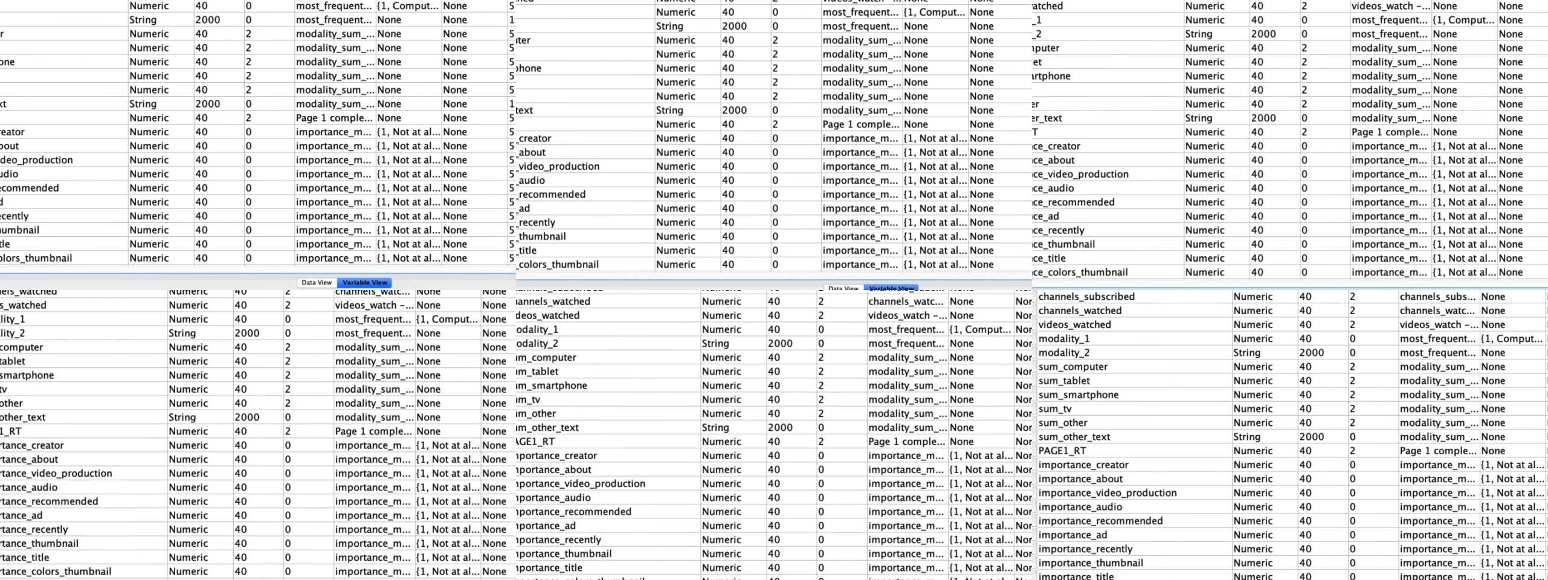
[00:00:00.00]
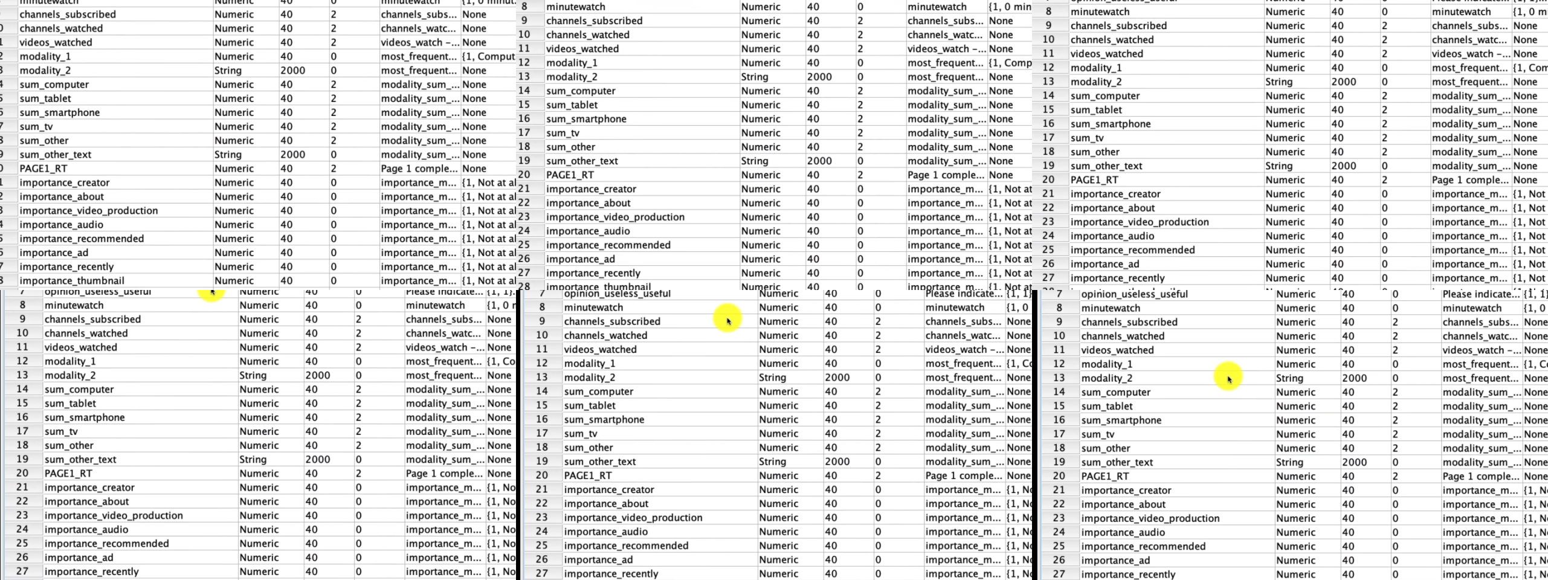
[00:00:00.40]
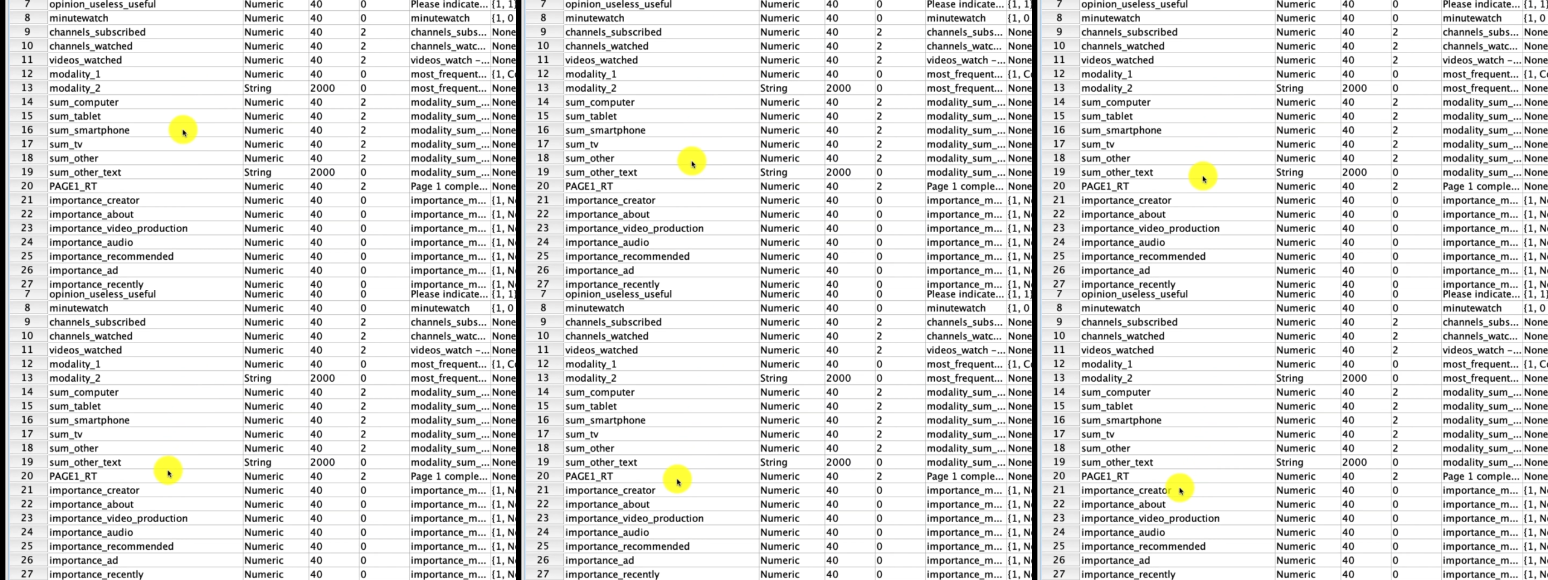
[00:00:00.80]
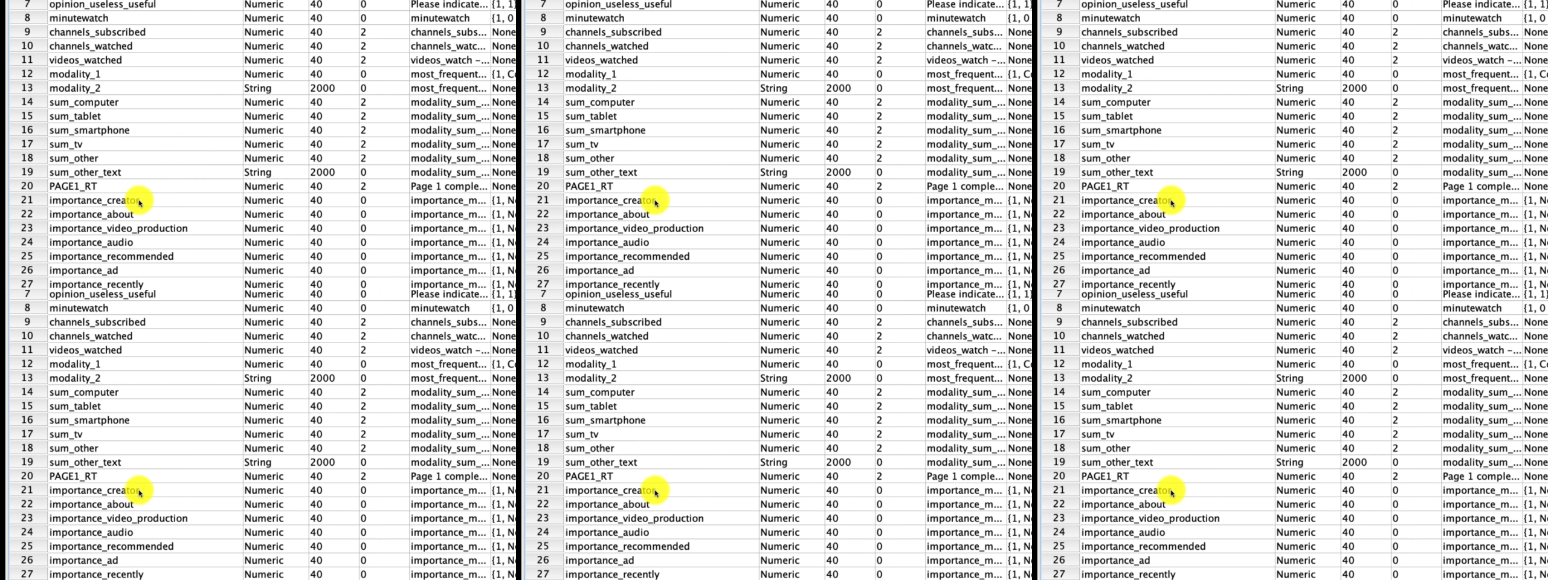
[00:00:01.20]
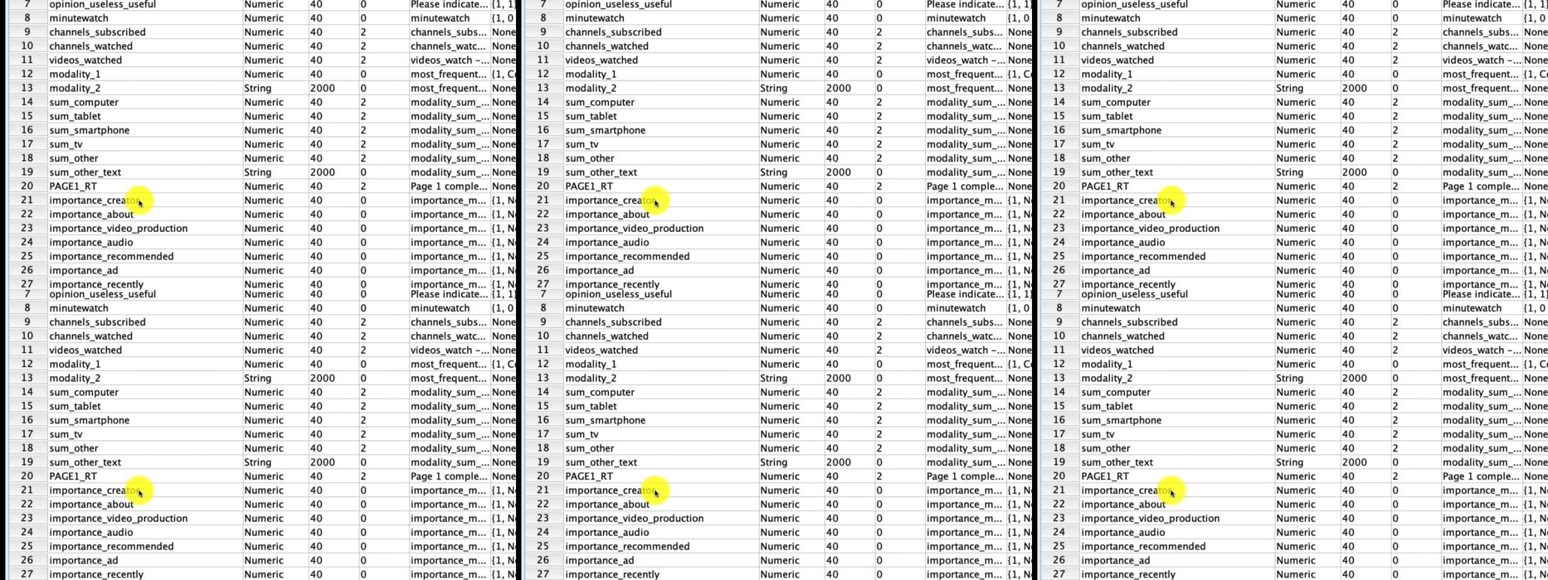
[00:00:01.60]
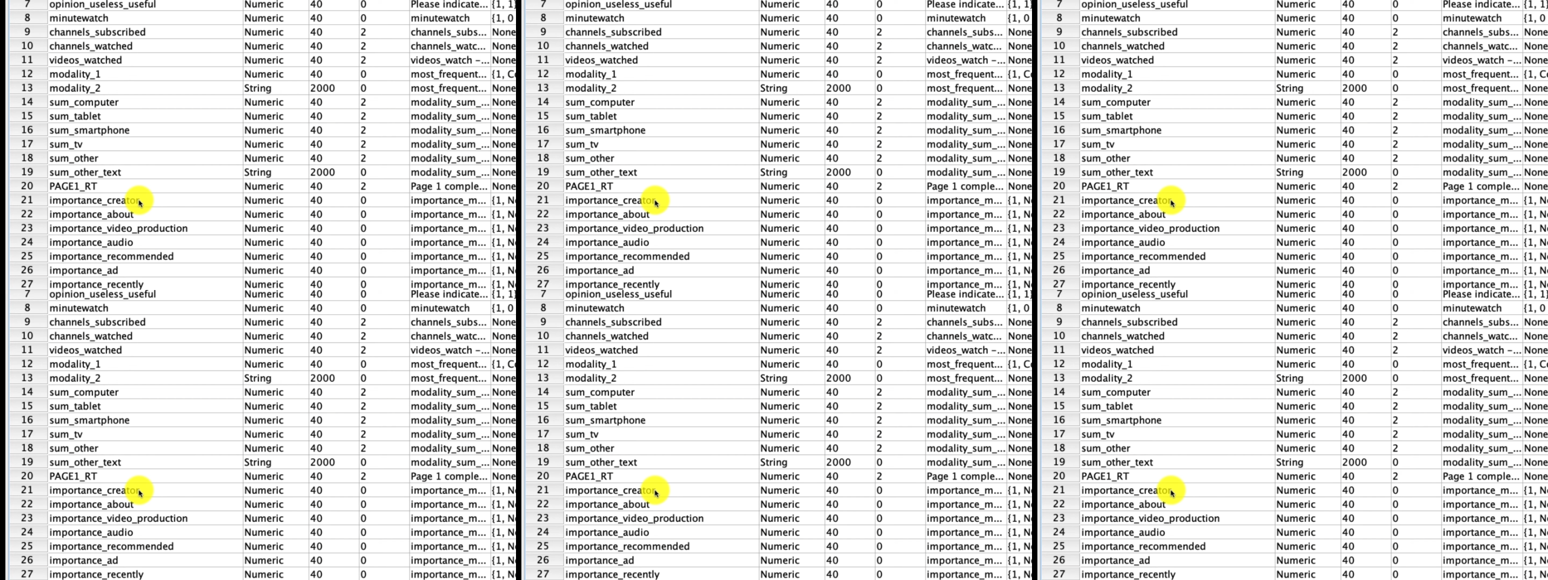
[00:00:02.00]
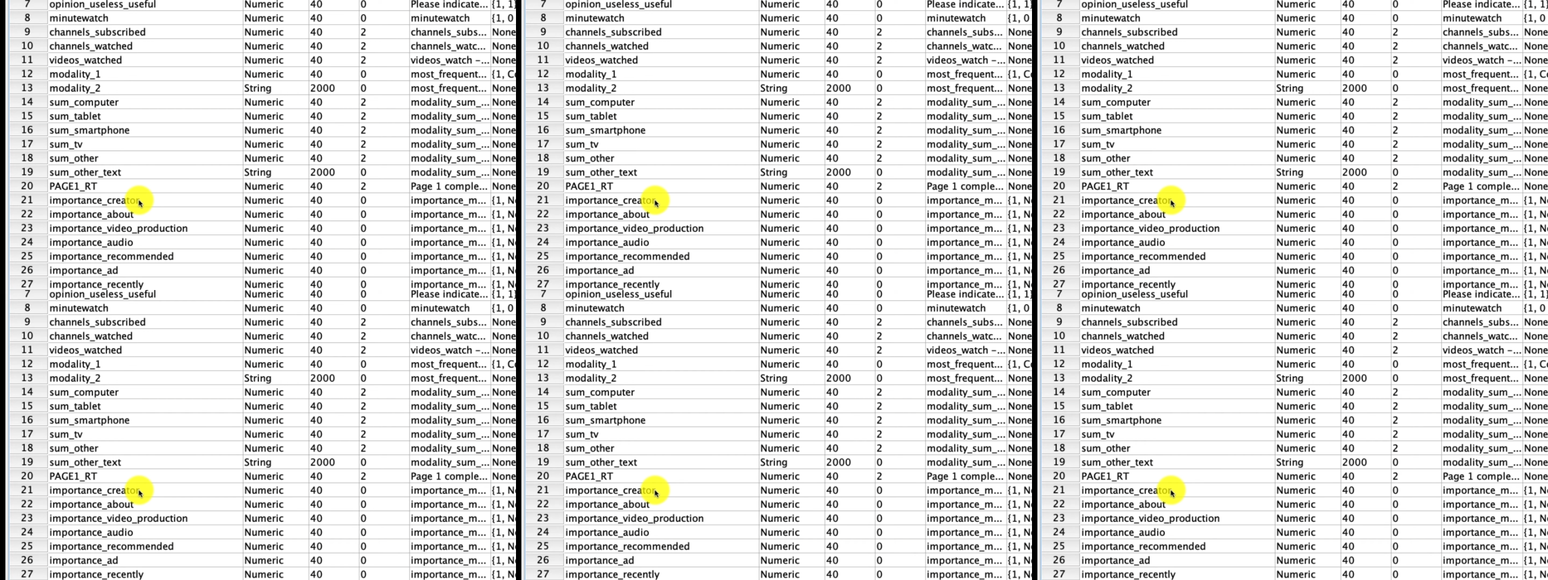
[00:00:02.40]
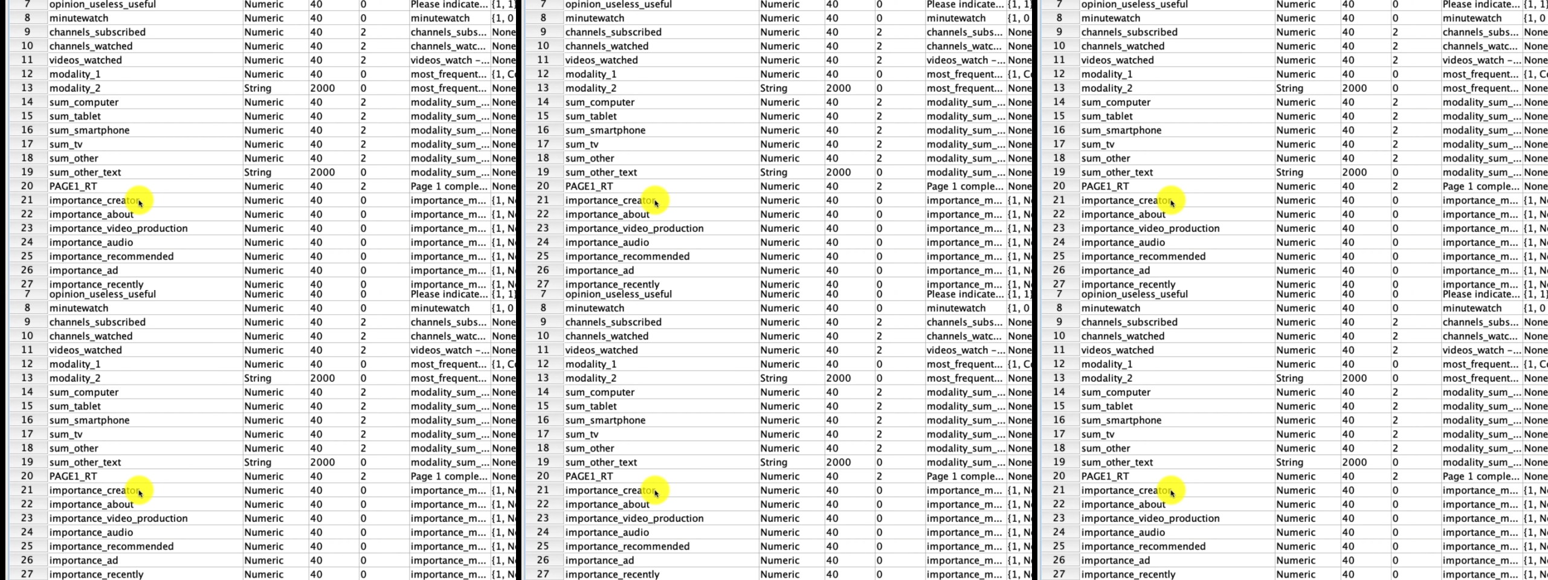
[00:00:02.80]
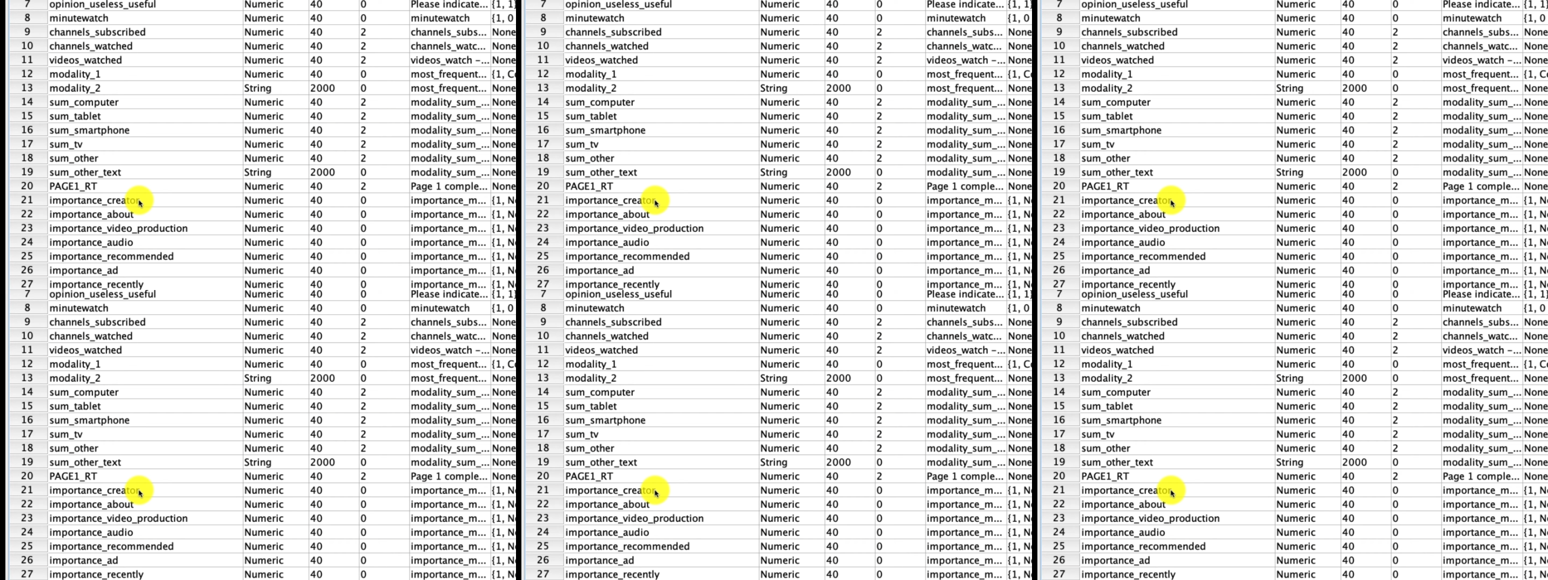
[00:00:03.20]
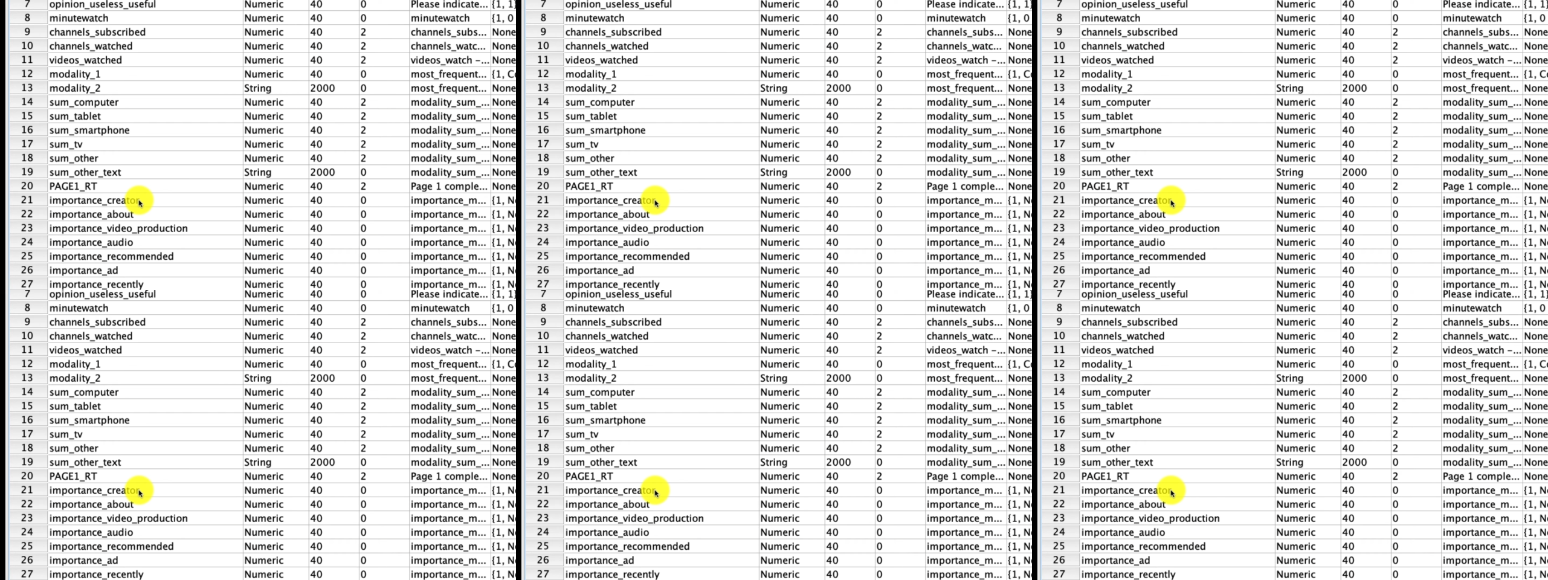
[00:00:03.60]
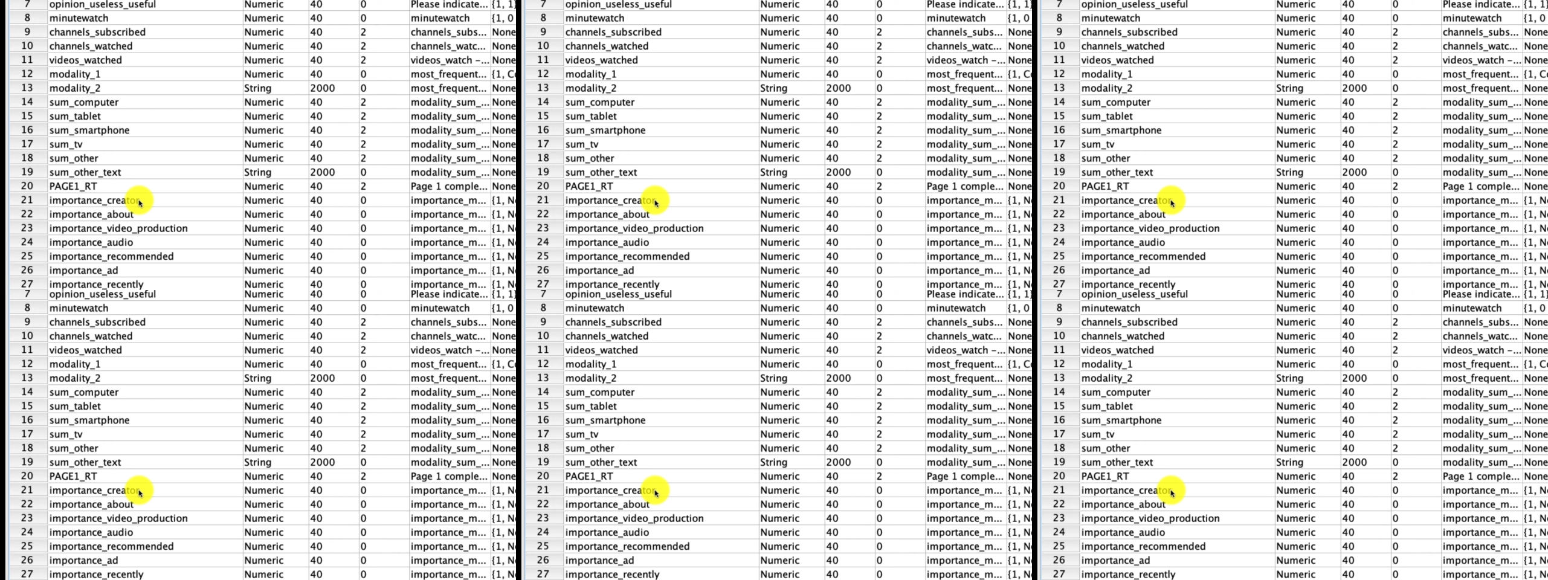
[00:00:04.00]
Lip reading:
[unreadable: no face in view]